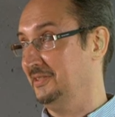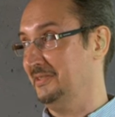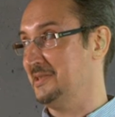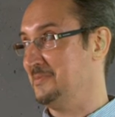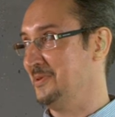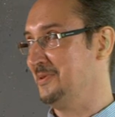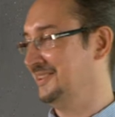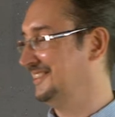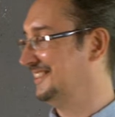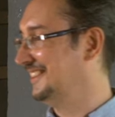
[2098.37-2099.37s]
we see what
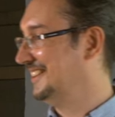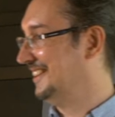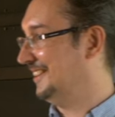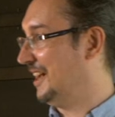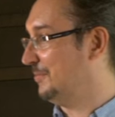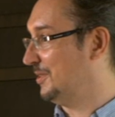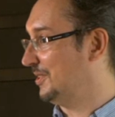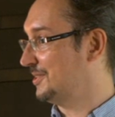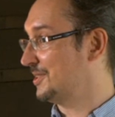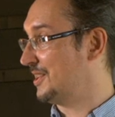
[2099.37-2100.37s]
happens to the I C O
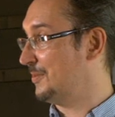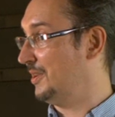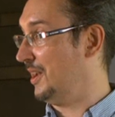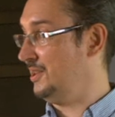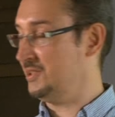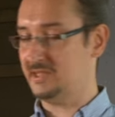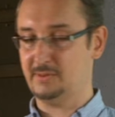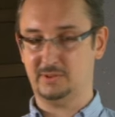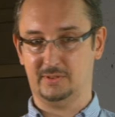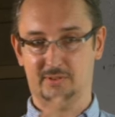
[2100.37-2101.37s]
participants,
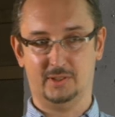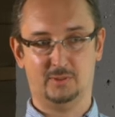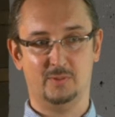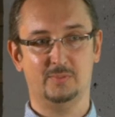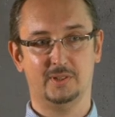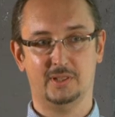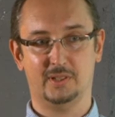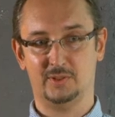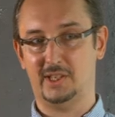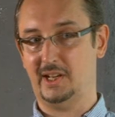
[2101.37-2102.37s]
we see what
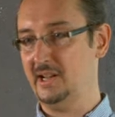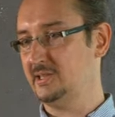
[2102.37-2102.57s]
happens to the